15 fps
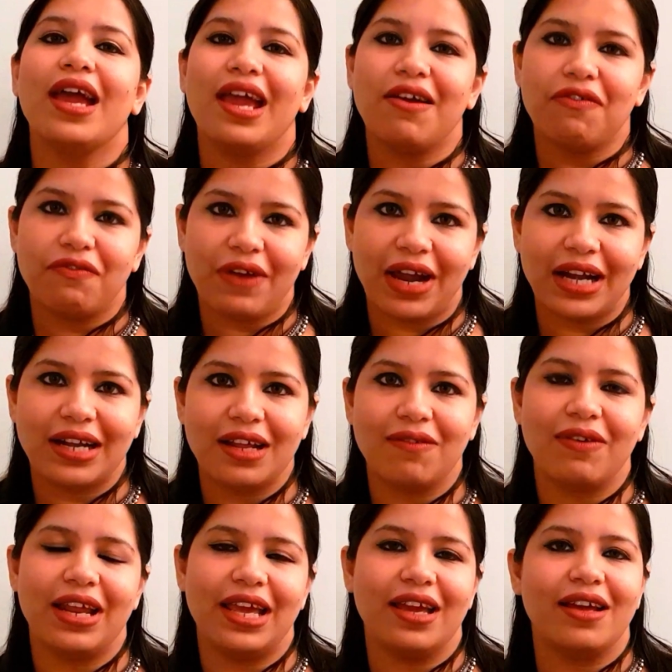
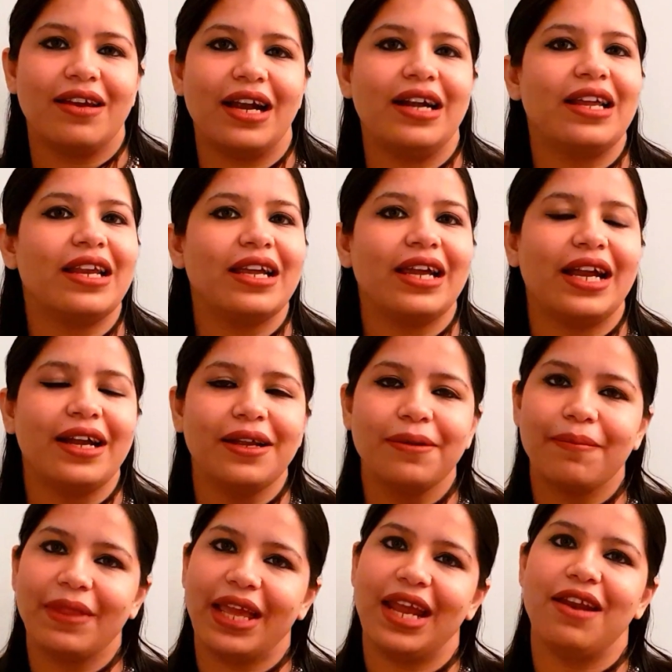effectively rendering it
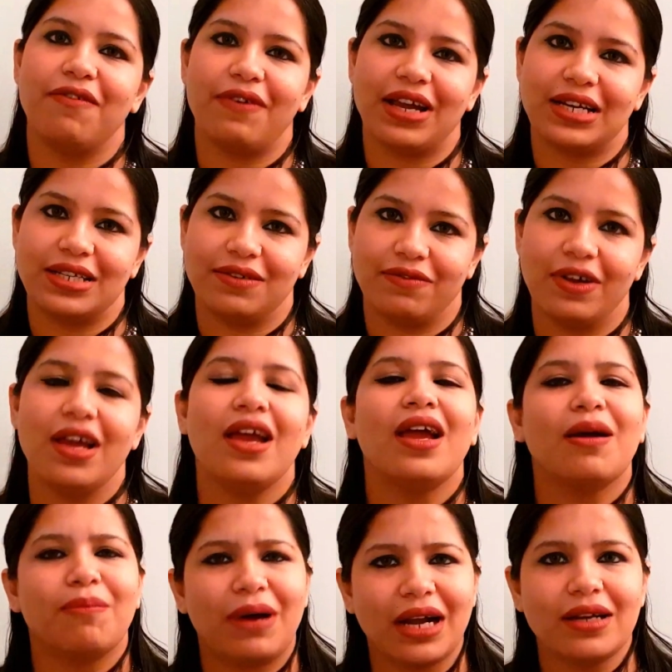ineffective.
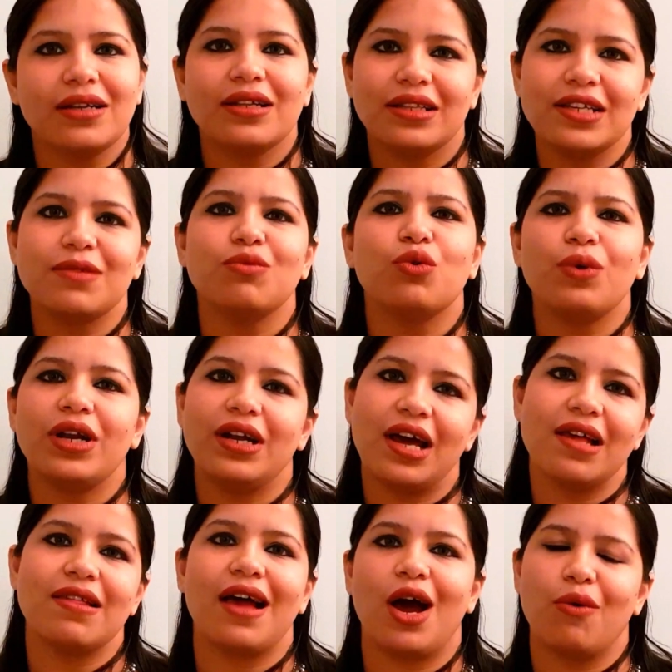But this movie
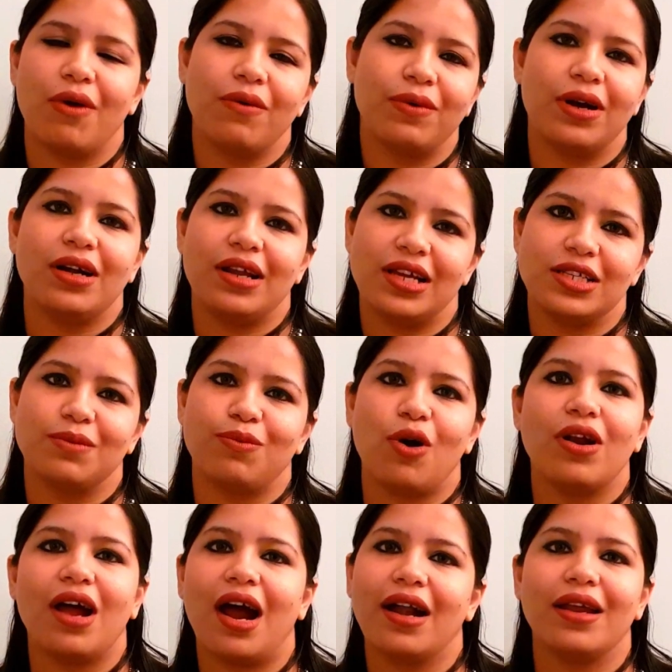does, however, touch
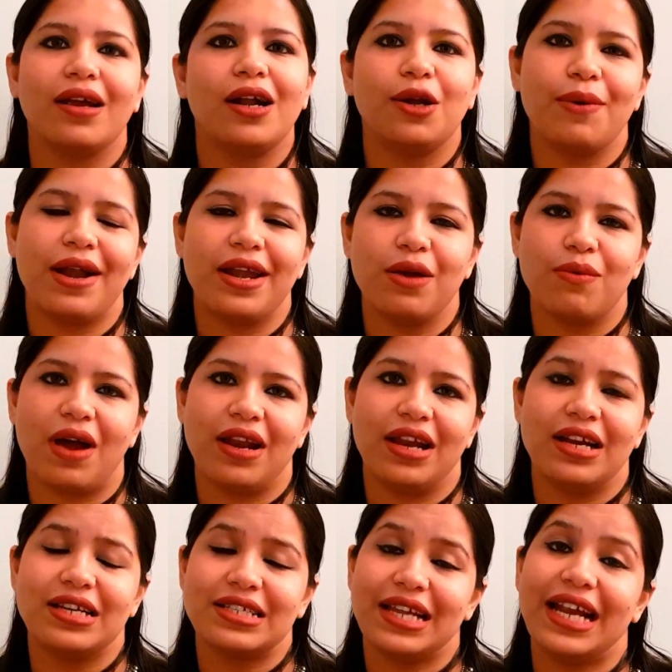upon Article 21 and
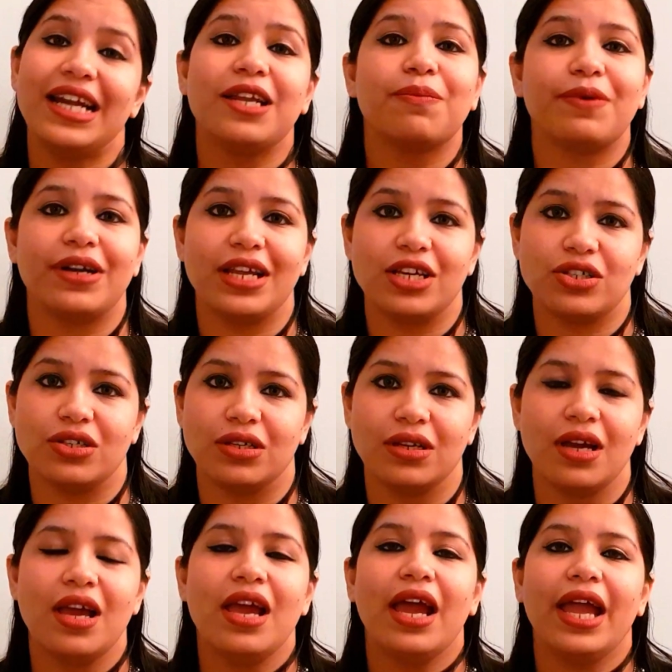its interpretation
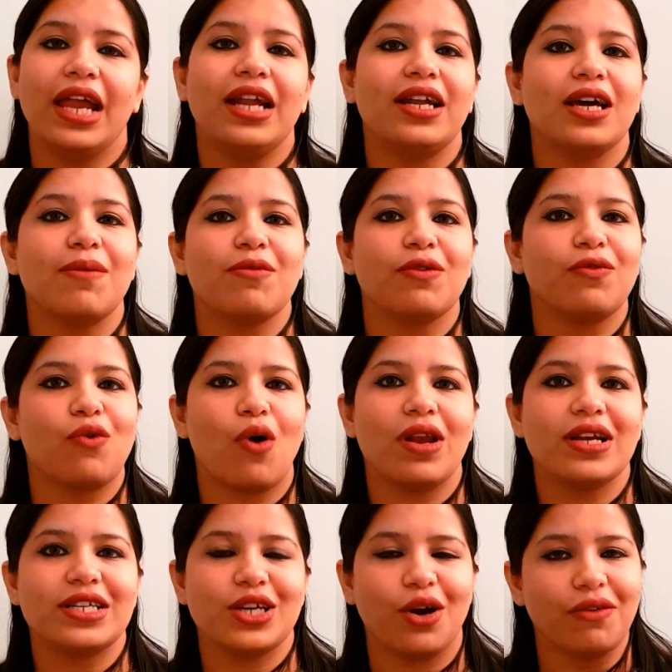in terms of
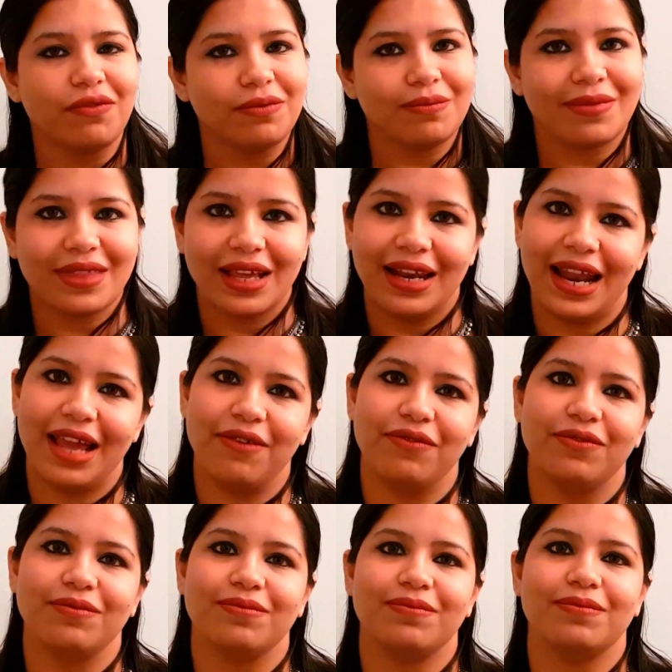quality of life.